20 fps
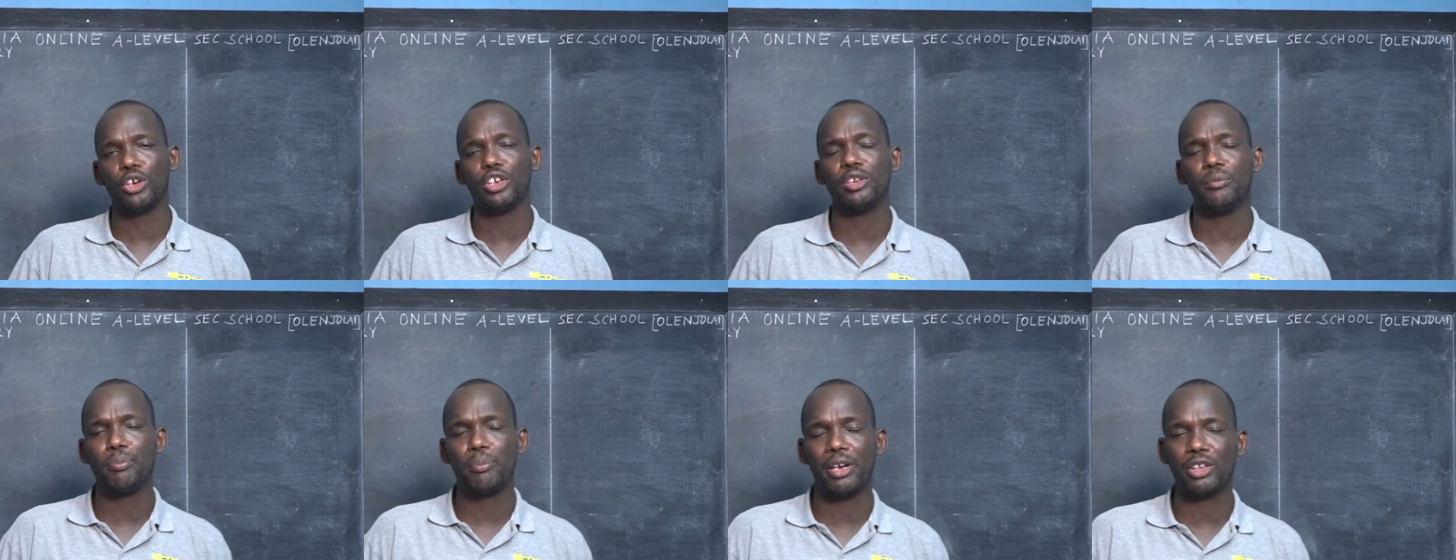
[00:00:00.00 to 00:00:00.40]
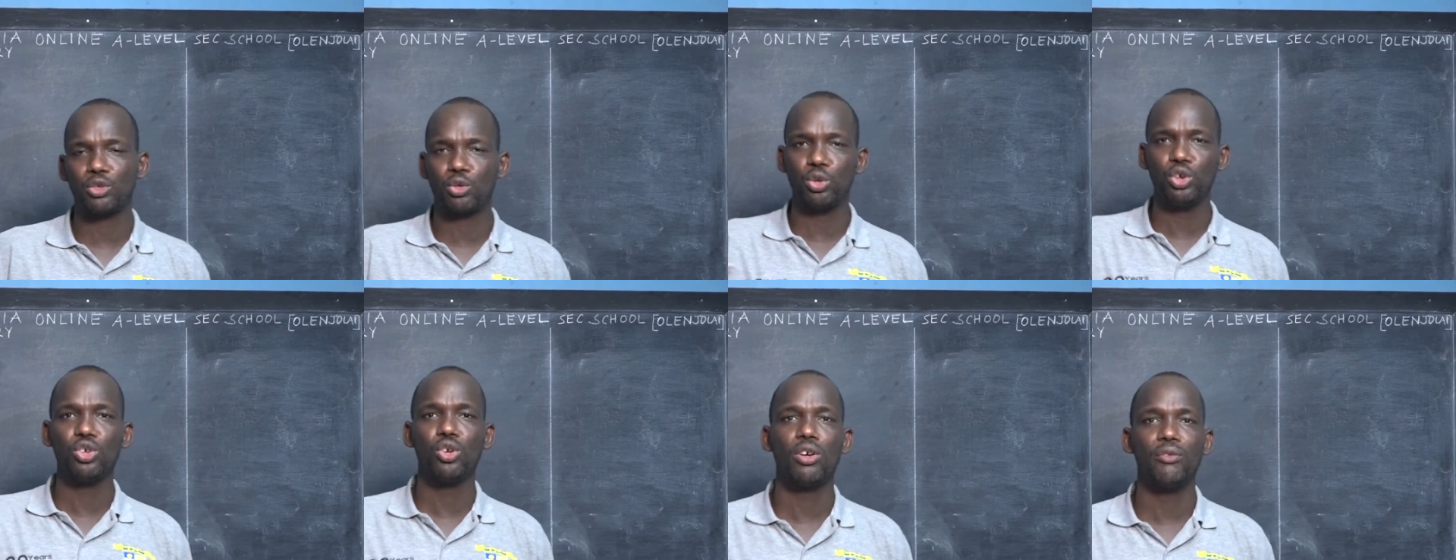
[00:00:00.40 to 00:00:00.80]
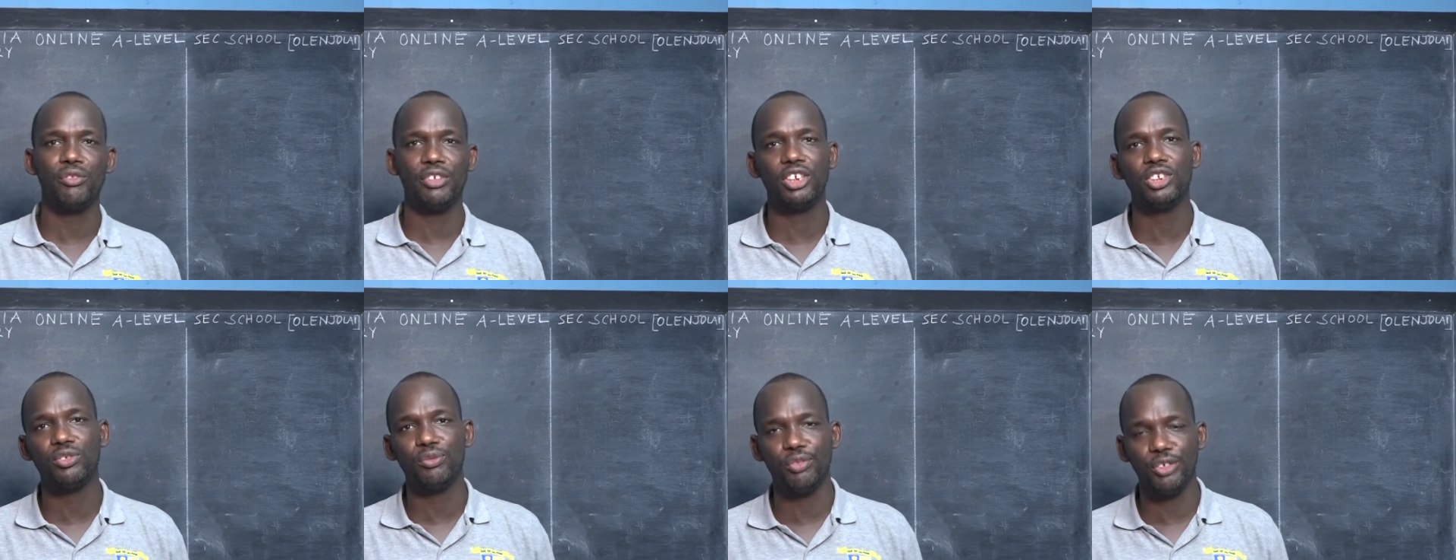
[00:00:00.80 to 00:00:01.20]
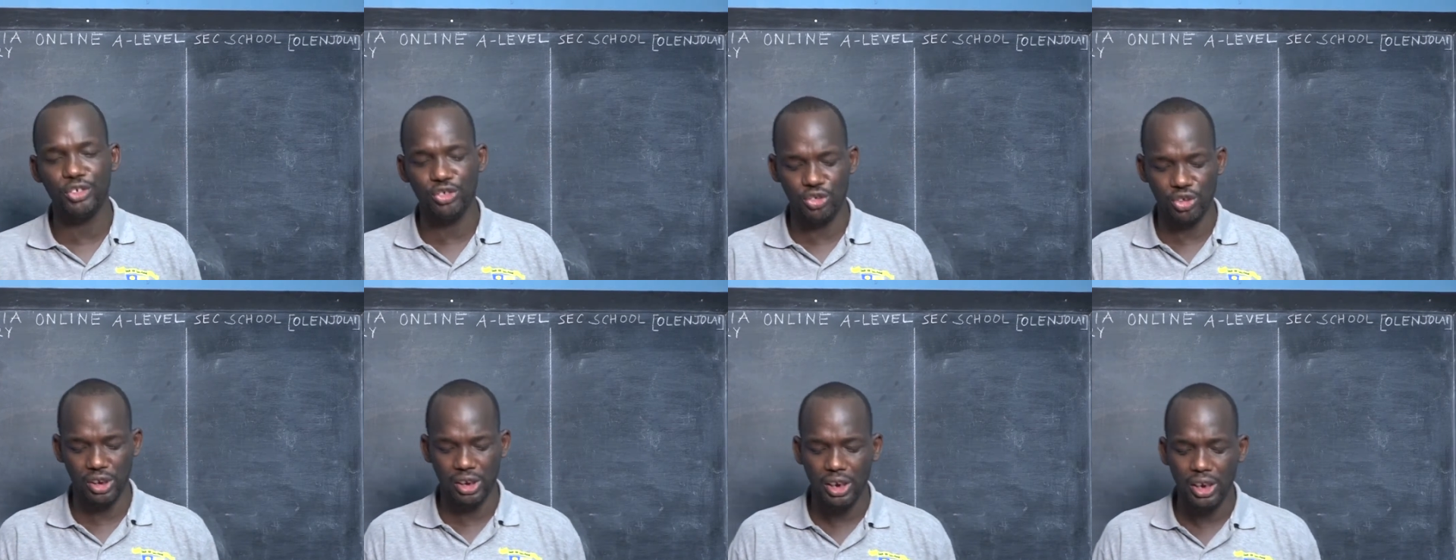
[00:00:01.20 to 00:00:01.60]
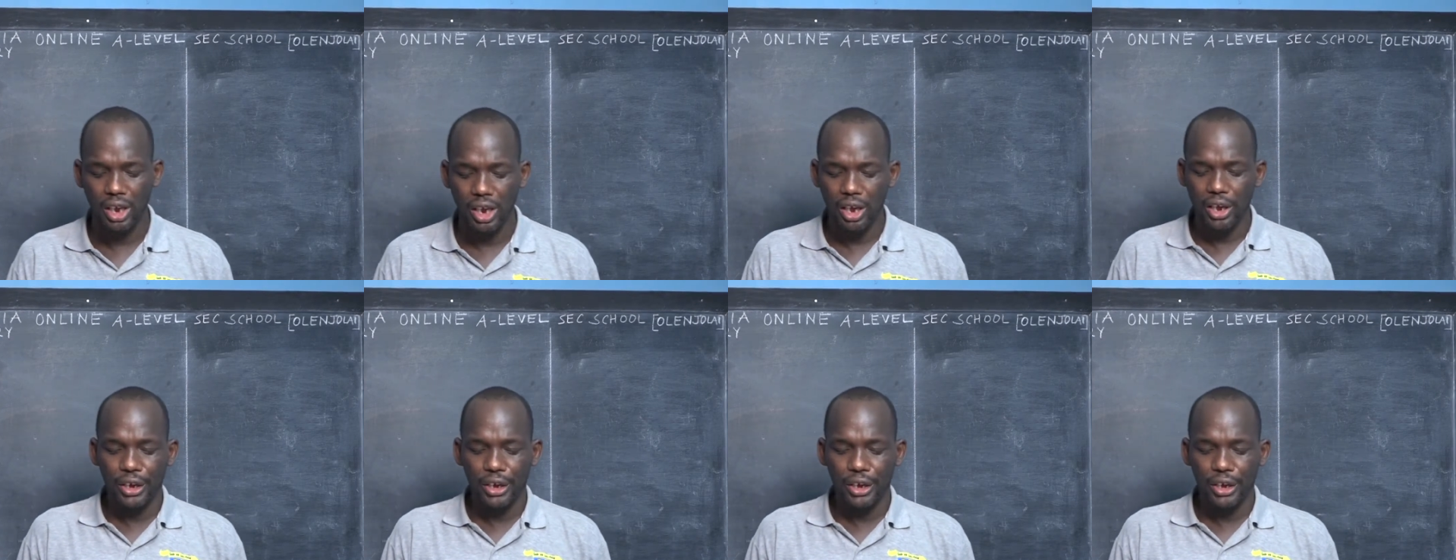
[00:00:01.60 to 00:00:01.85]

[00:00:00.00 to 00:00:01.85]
in pursuing of this vision